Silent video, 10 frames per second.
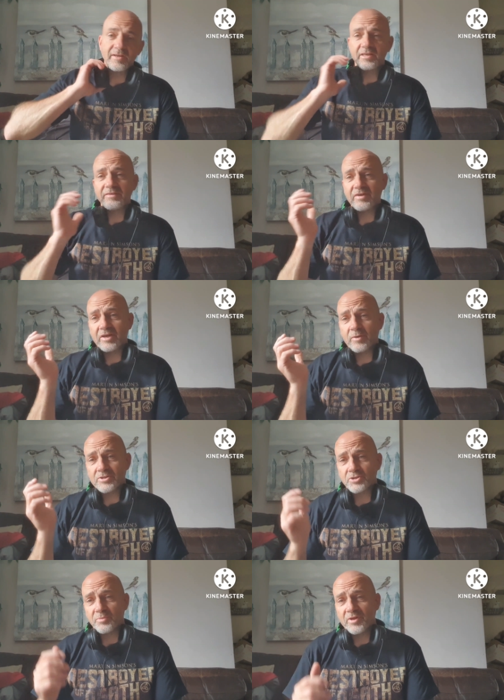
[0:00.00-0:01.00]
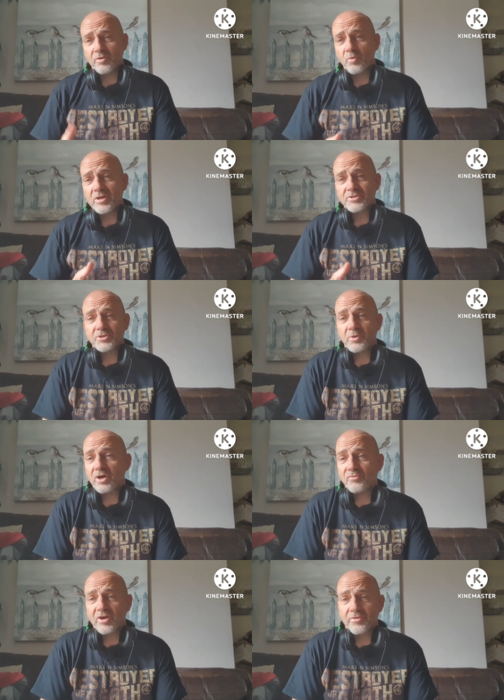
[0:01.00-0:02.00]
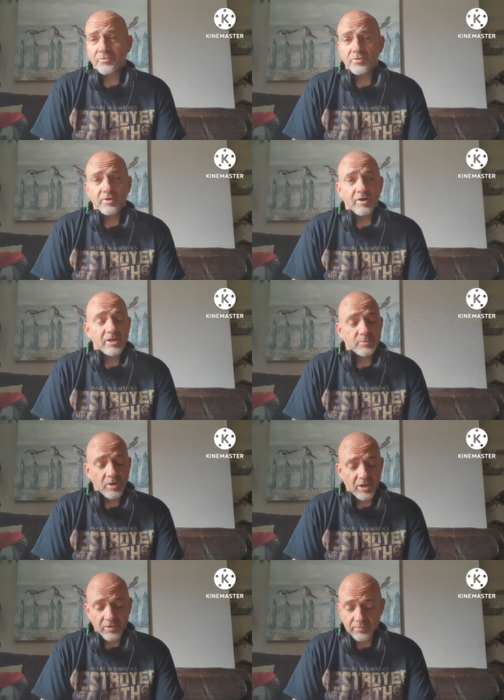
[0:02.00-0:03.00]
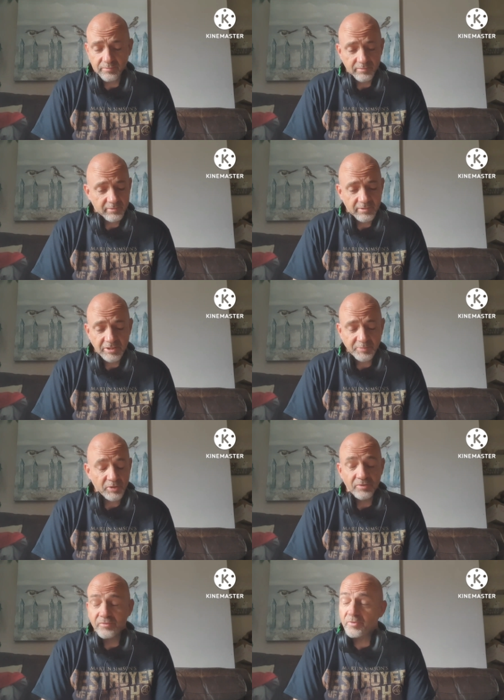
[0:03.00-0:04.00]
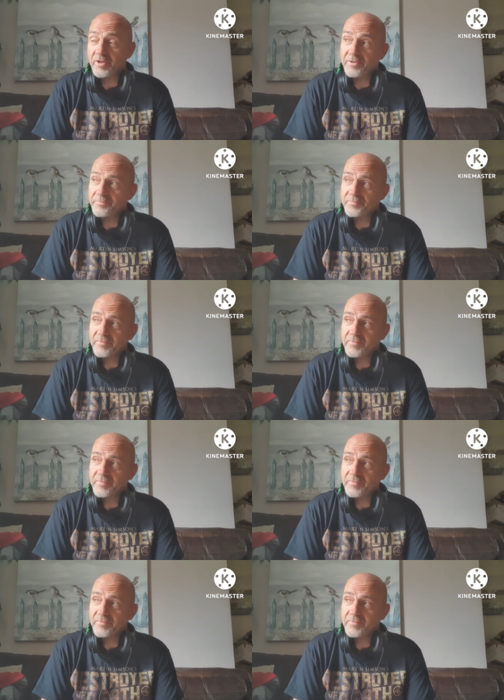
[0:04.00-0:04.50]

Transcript: Give it a quick stop there. Always do halfway through, guys. Well, it's beautiful, isn't it?